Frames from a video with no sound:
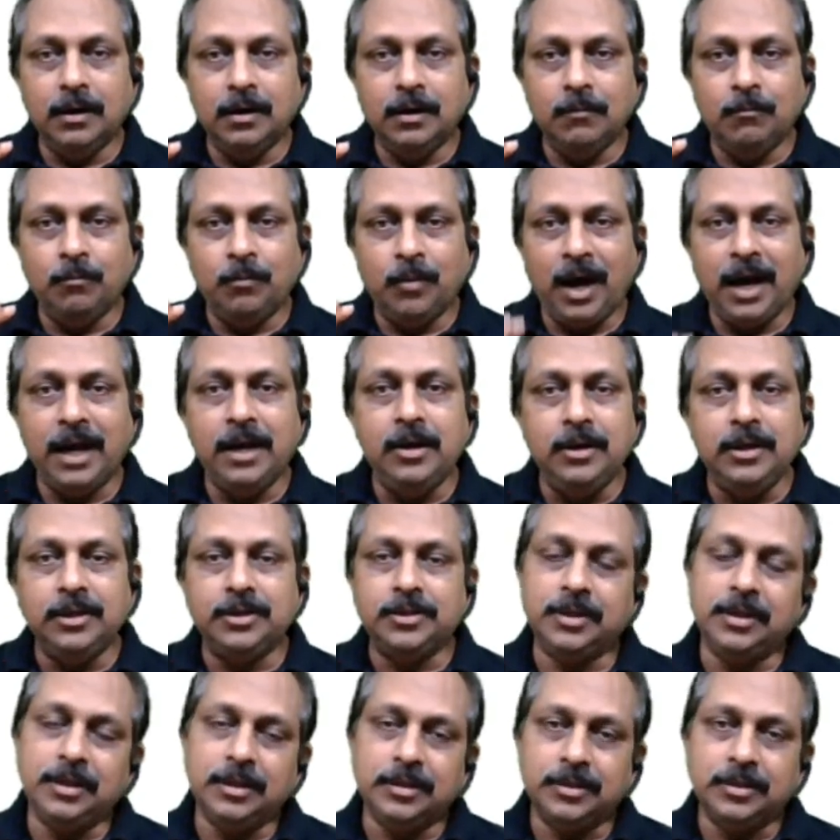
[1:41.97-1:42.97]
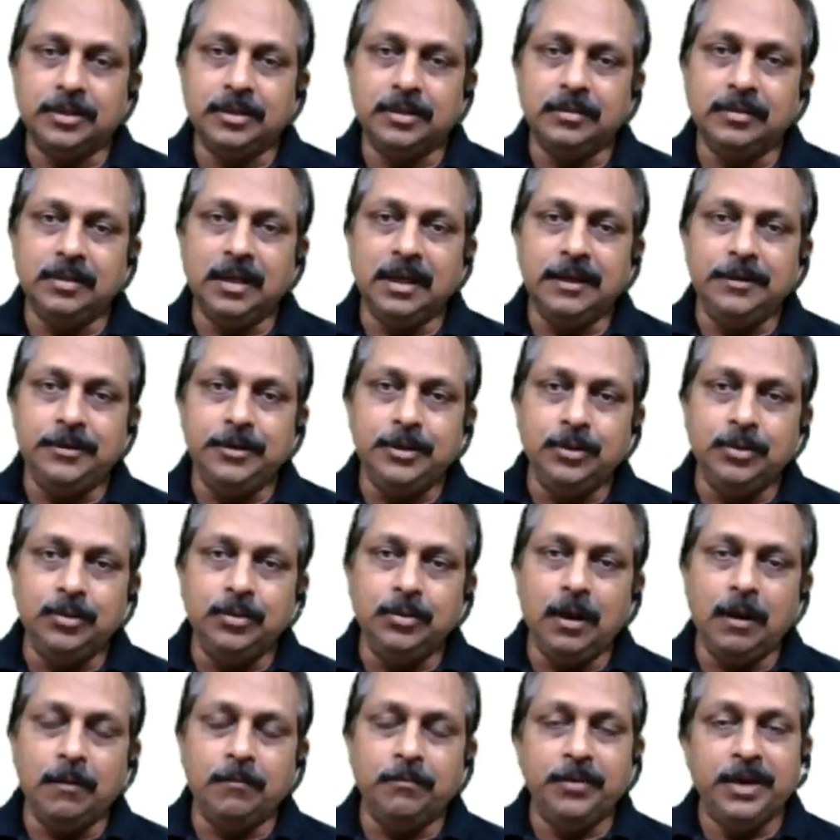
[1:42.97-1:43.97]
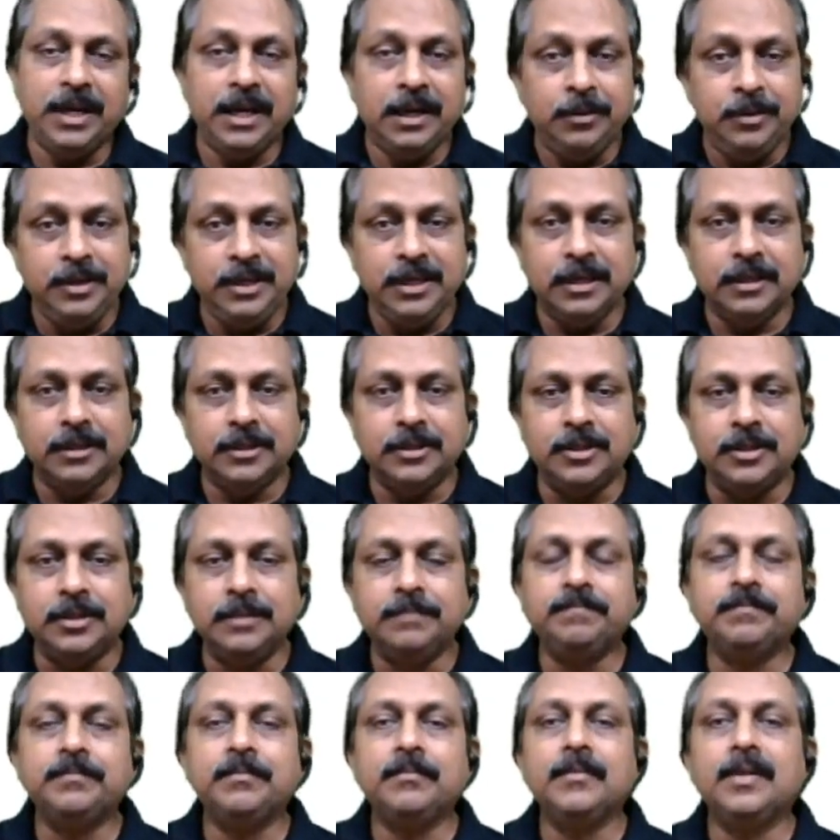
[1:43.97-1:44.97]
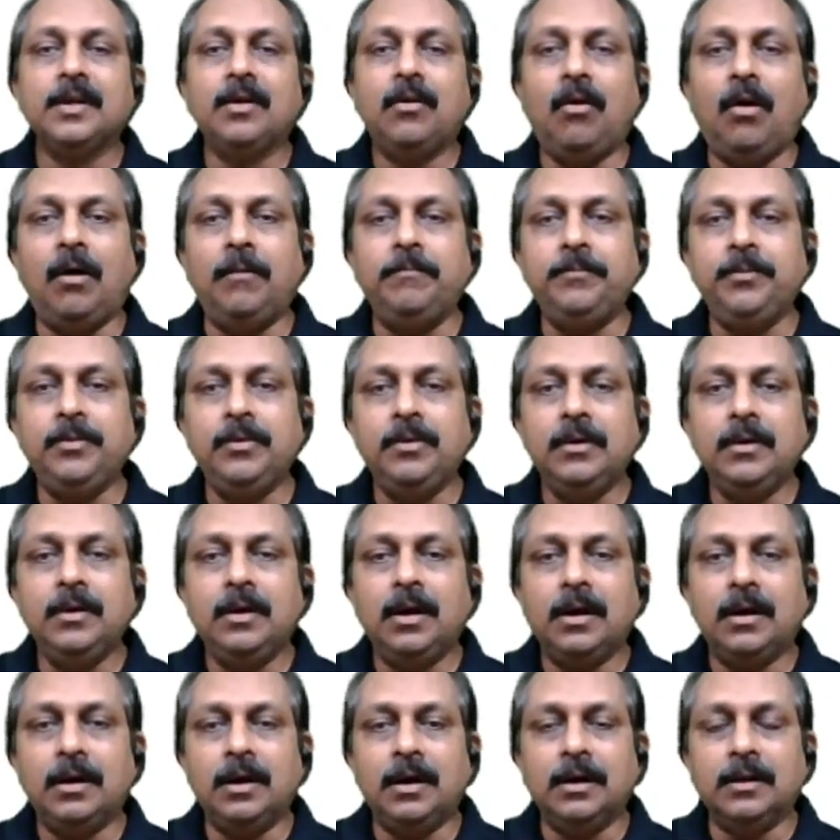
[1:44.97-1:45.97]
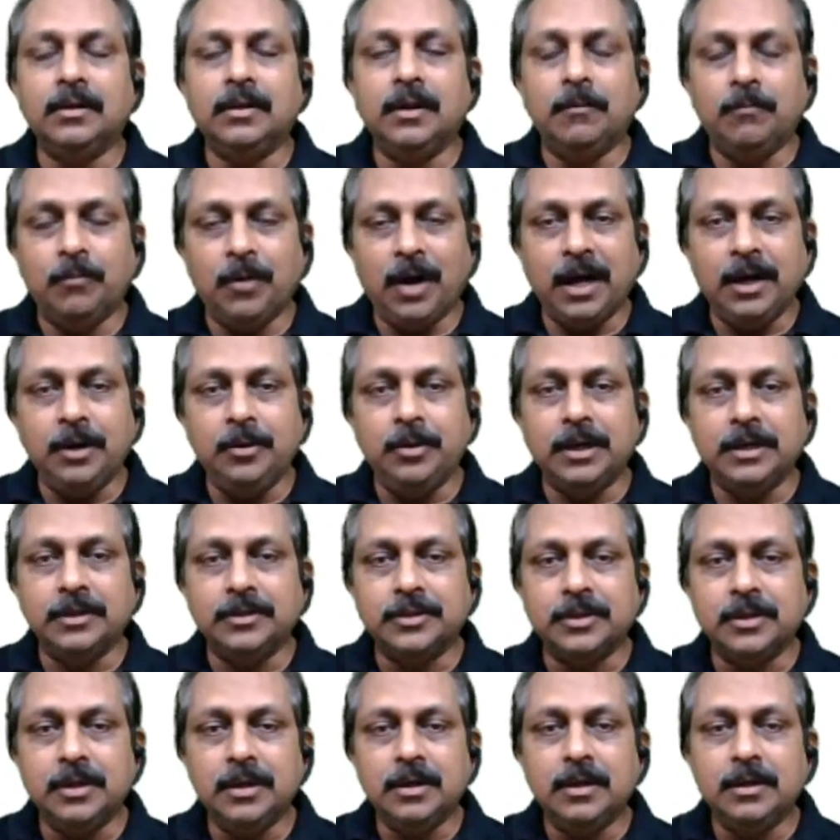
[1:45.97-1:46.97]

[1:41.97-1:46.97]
viruses, the new variants of the virus.